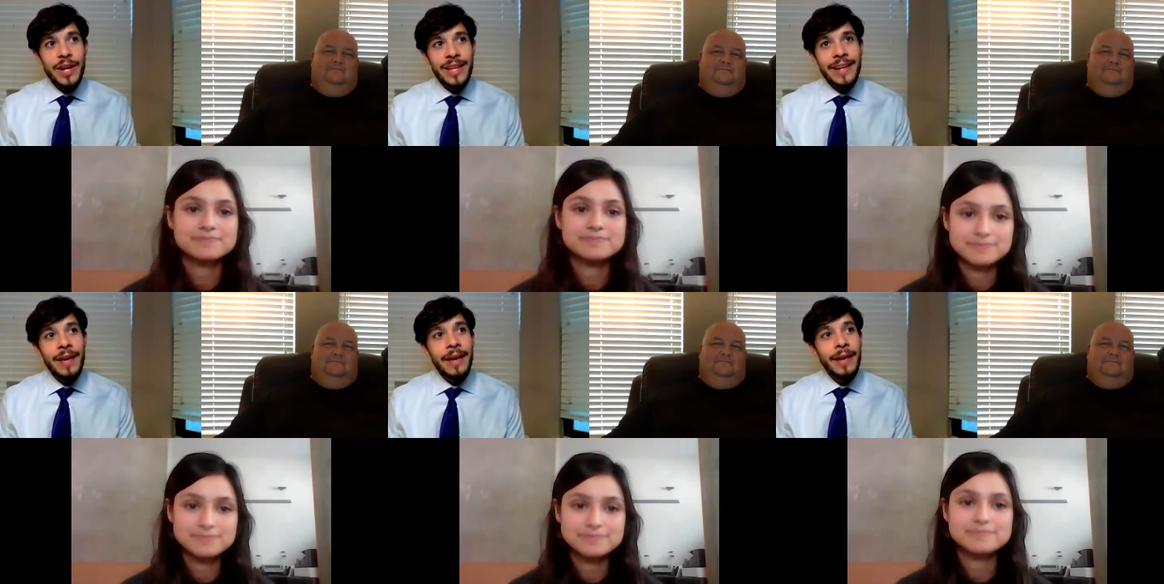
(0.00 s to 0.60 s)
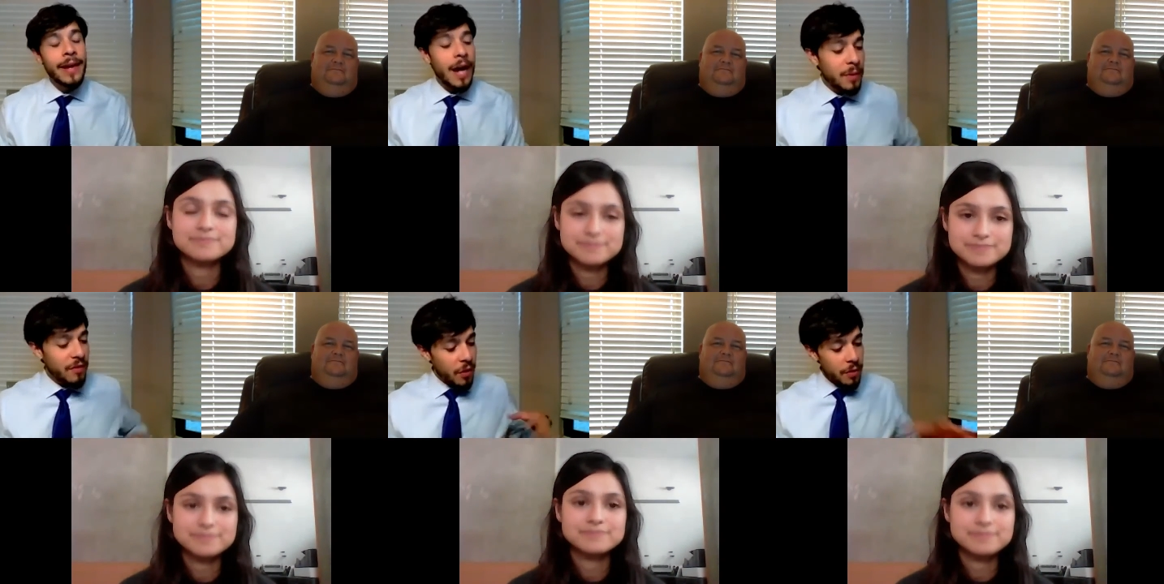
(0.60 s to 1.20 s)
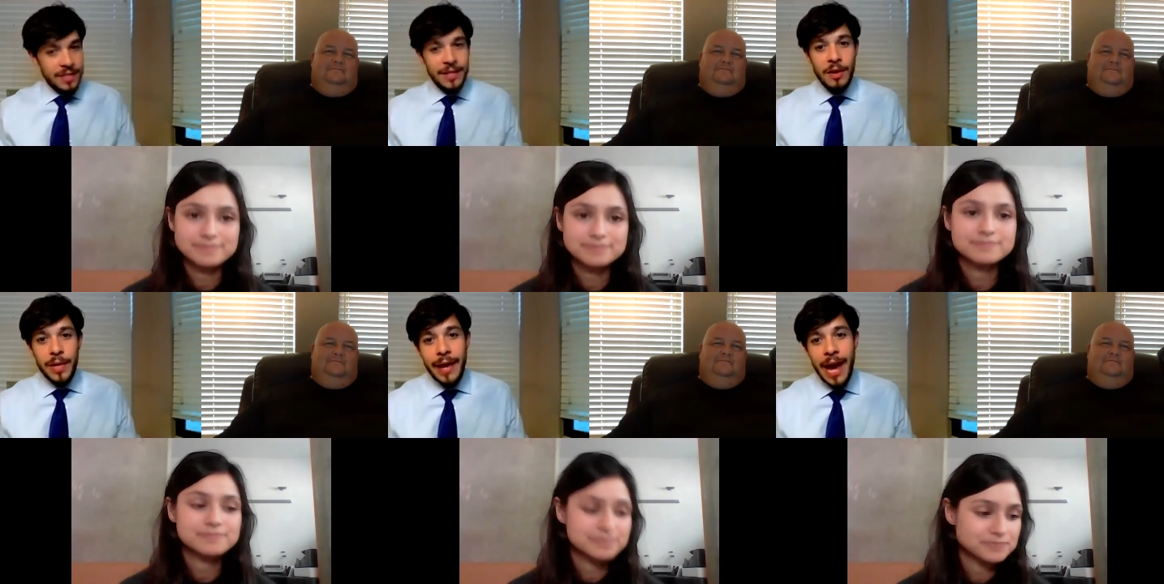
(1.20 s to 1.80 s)
Speaker 1: Like it, it got me focusing on
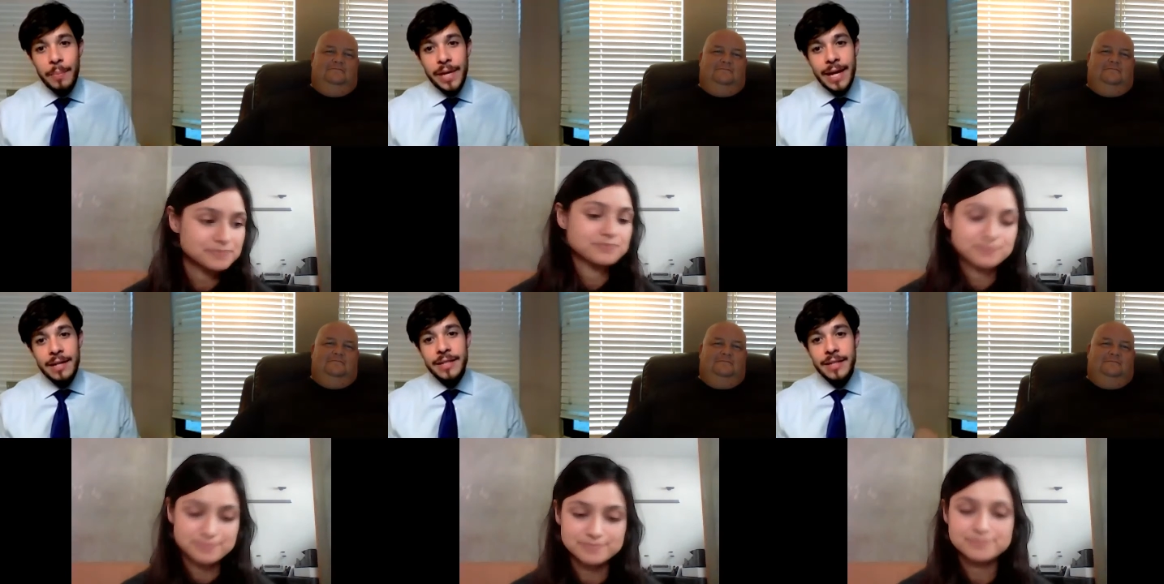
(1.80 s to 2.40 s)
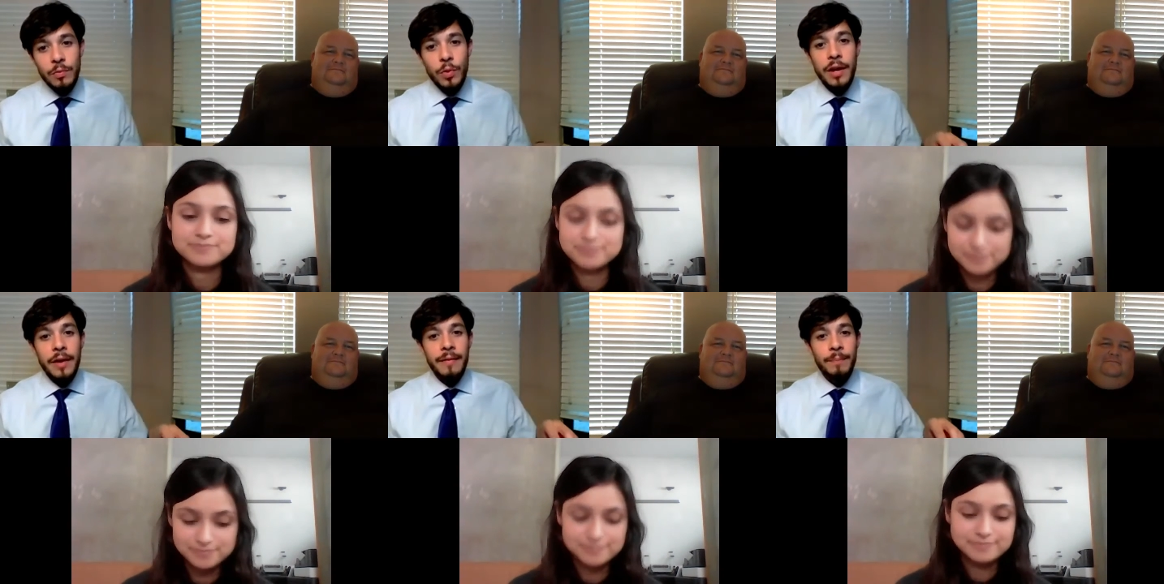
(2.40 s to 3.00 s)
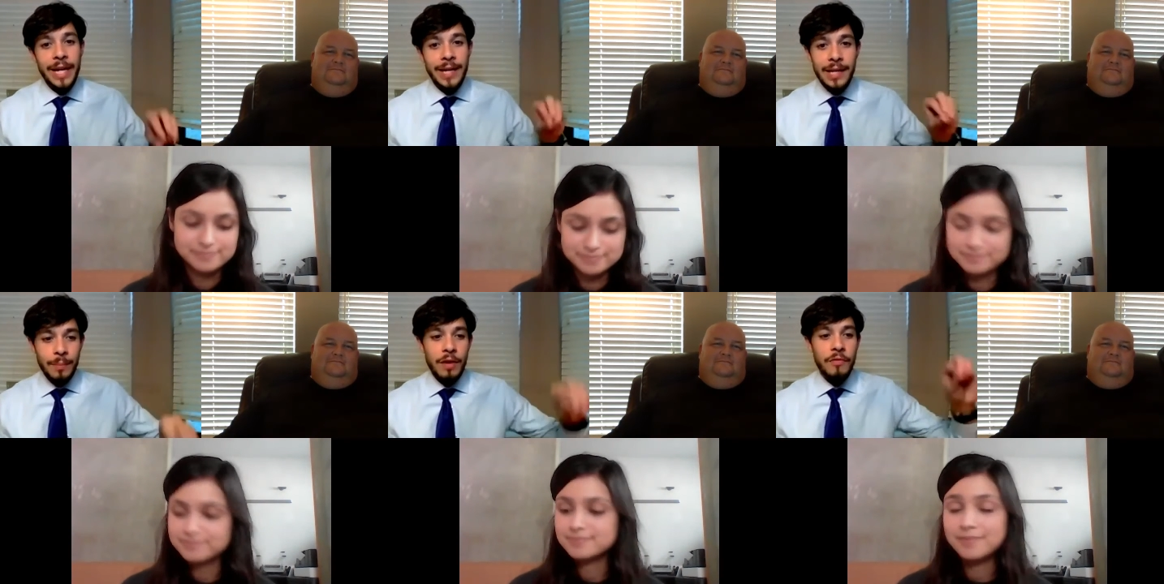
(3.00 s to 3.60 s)
being happy. It actually did work by getting
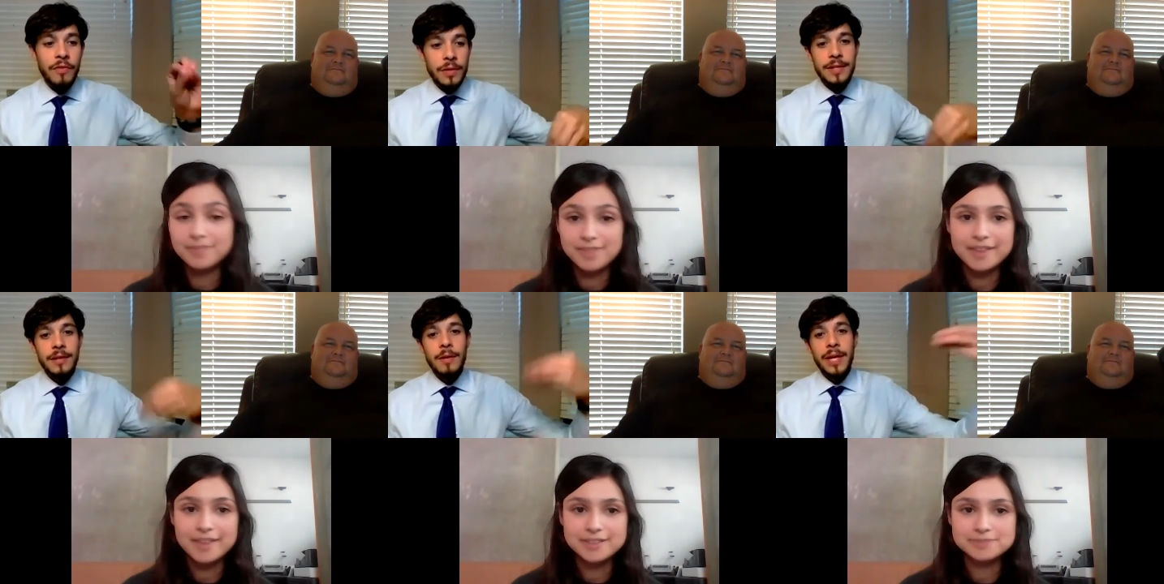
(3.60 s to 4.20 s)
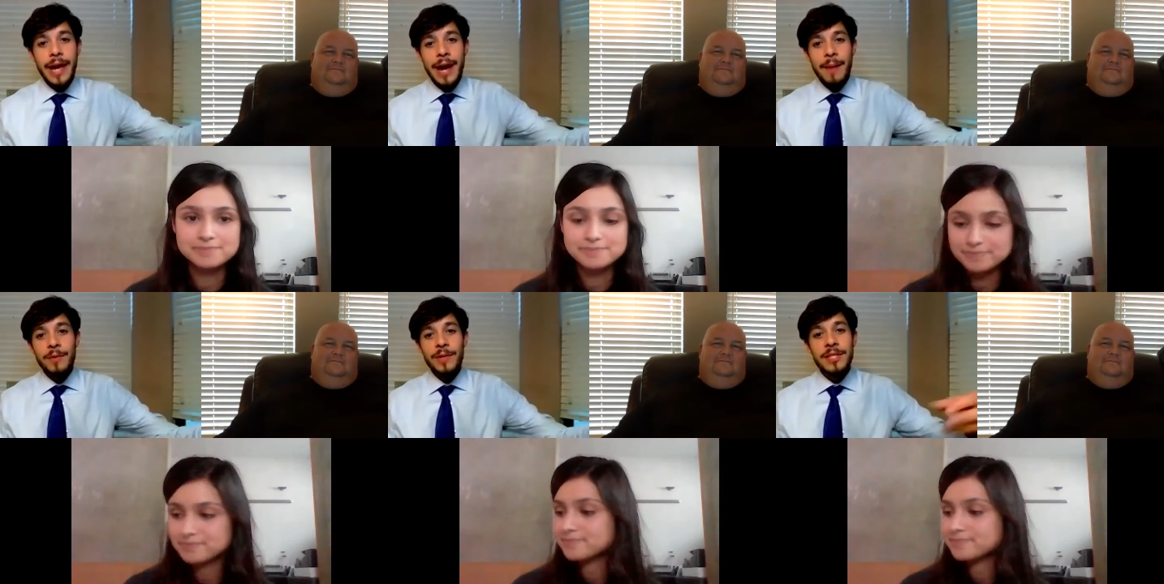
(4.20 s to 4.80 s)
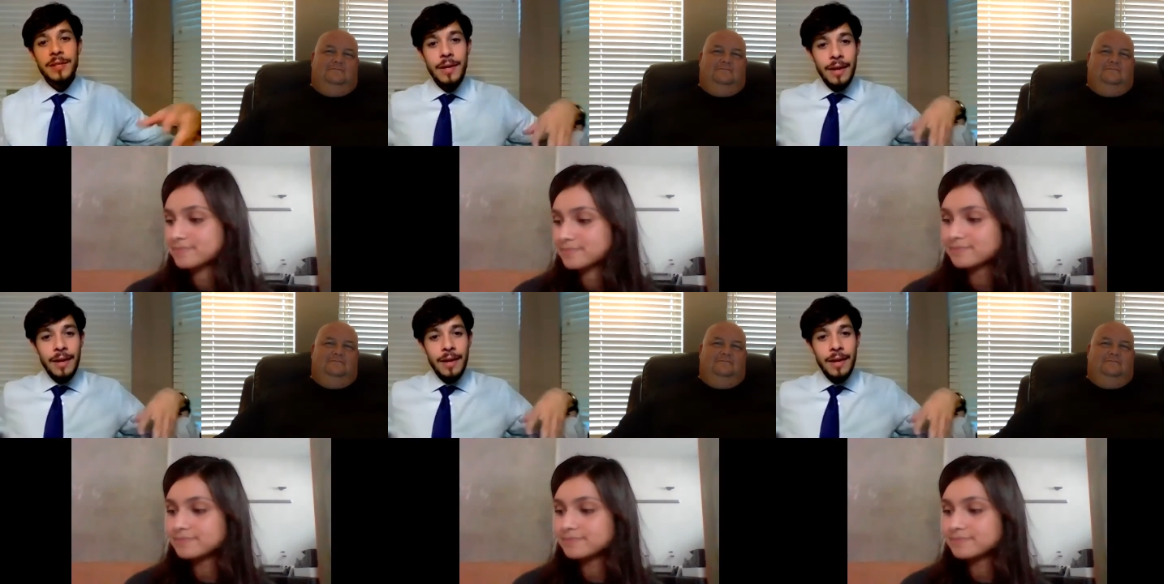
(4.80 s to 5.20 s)
me on focusing on being happy, which